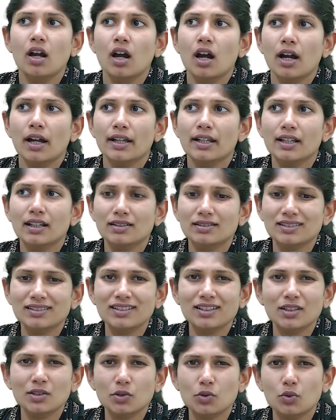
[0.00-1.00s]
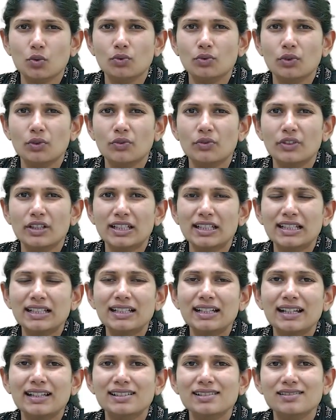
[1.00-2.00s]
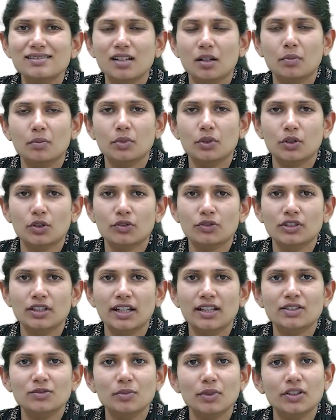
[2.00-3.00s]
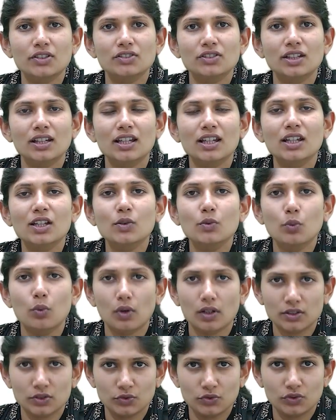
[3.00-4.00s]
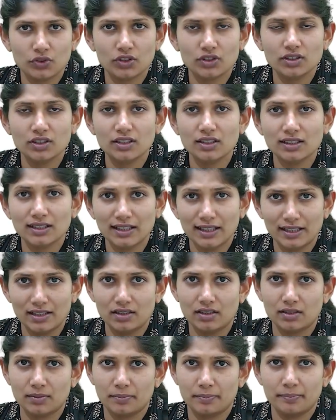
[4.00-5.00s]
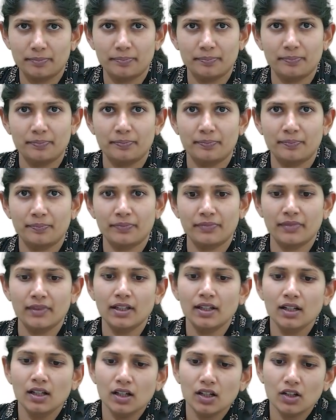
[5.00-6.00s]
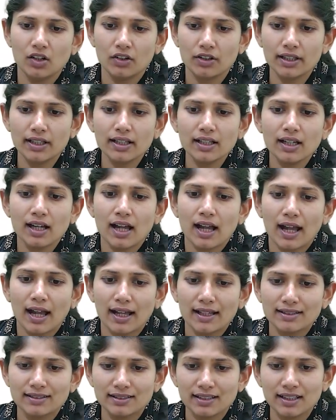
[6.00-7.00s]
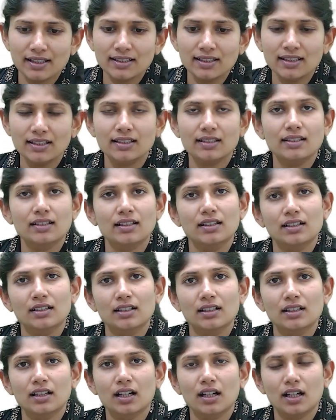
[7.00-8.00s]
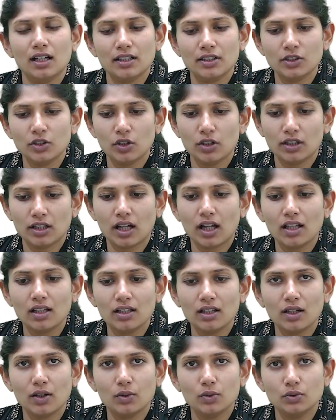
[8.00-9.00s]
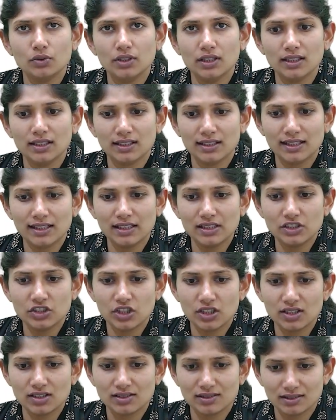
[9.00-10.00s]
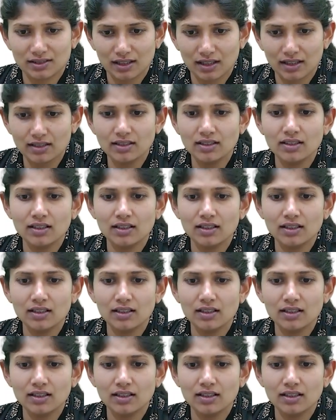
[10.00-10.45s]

He ascended the throne for very less number of days because he was further killed. Okay, and then your Alauddin Khilji's son